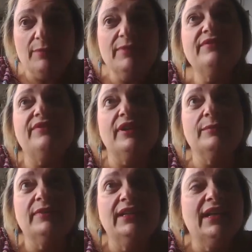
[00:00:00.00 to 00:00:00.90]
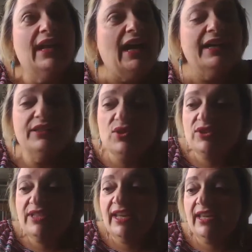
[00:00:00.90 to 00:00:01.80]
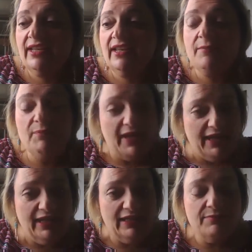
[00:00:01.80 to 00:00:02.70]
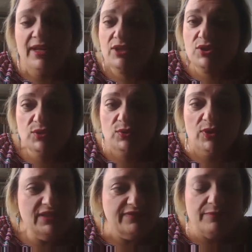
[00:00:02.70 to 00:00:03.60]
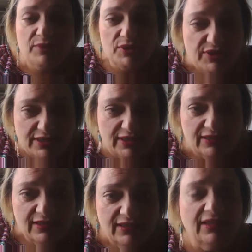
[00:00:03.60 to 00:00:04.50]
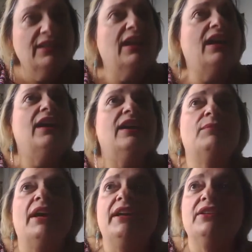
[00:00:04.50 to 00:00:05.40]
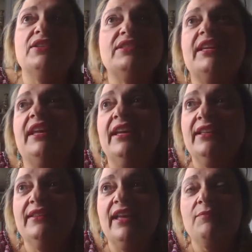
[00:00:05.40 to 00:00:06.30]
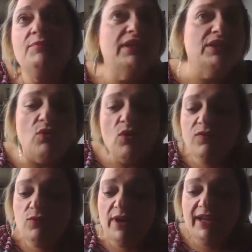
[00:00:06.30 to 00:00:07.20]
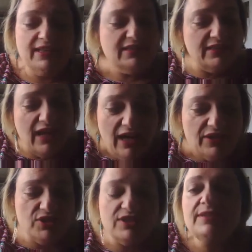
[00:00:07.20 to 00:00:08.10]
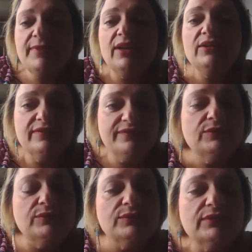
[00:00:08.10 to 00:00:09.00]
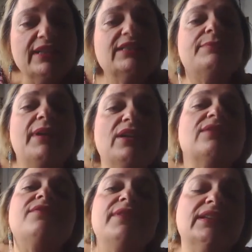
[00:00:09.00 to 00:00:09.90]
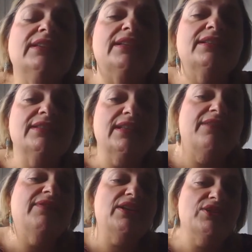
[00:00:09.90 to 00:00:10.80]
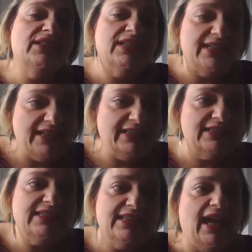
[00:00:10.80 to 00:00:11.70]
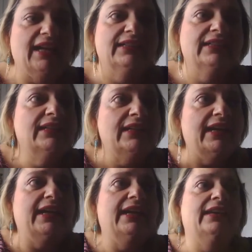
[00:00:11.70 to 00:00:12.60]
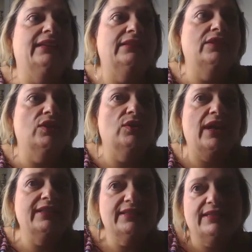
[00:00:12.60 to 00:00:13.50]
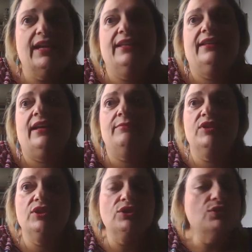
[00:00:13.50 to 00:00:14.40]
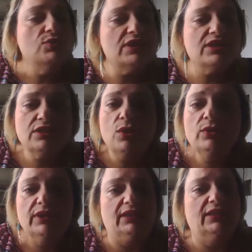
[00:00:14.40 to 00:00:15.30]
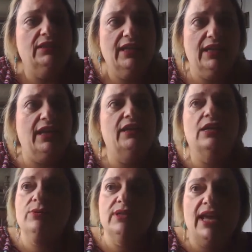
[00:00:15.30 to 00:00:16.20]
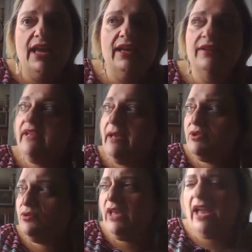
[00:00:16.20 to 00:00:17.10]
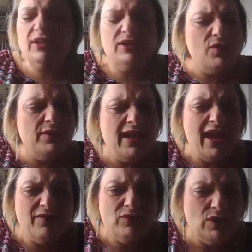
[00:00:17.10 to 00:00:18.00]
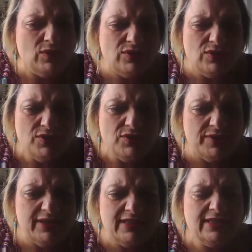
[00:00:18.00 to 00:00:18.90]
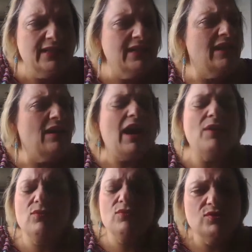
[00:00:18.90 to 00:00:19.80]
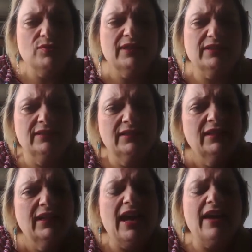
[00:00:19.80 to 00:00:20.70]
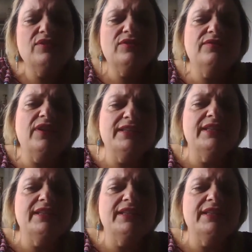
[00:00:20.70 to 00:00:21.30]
from. I understand pain makes you a different person. Um, I understand that being overweight is not just about the food, it's about the feelings. And I've actually connected to that. And, you know, I decided I'm going to lose it slowly. Can I go and have, absolutely, I could go and have one of those surgeries. I won't do it. Yeah. After finding